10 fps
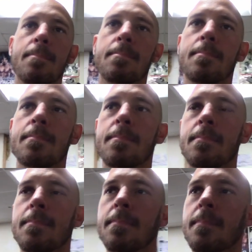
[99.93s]
retiring.
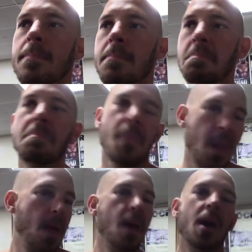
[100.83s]

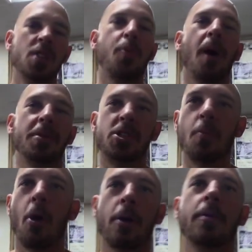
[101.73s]
It's probably
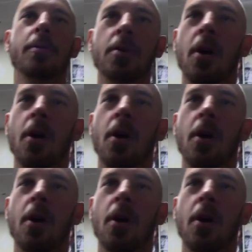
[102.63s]
smart, you